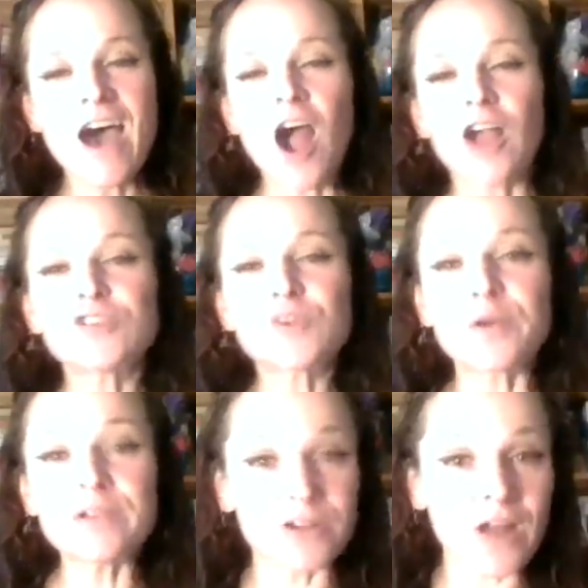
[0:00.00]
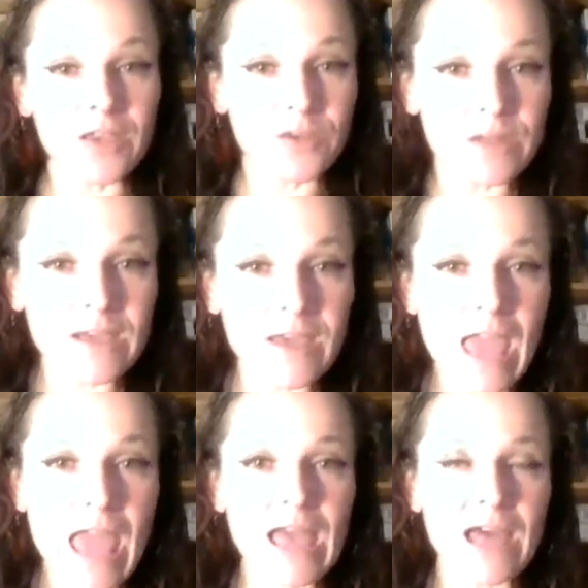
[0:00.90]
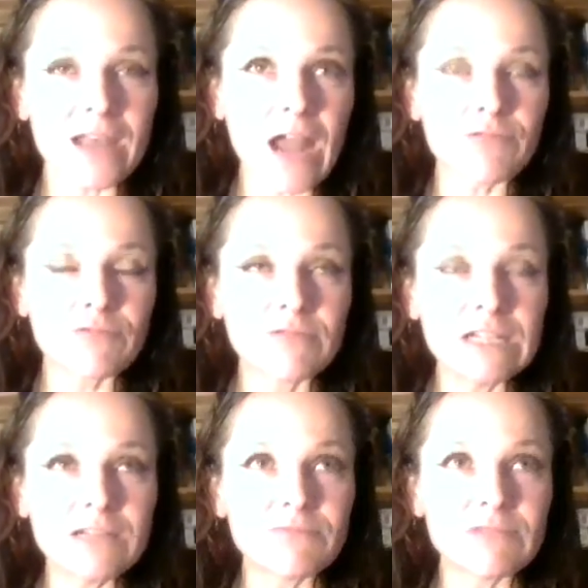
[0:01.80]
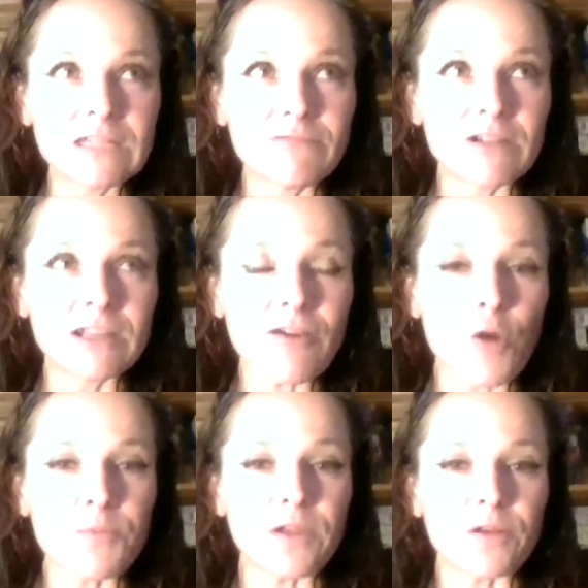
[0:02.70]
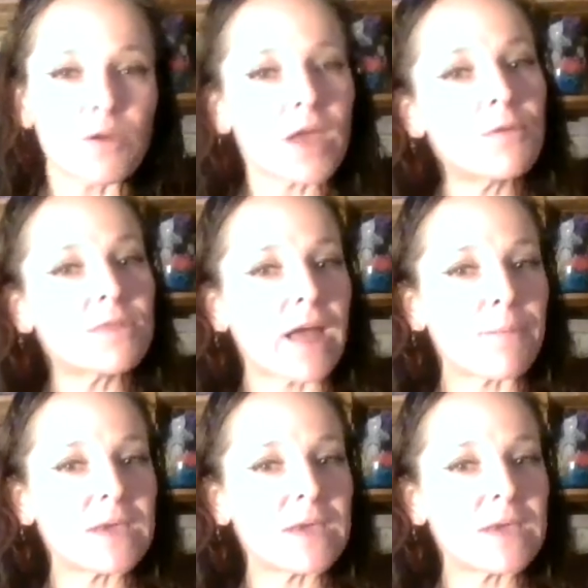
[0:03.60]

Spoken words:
Our stories are not unique. And I really, really, really hope that you're okay with that,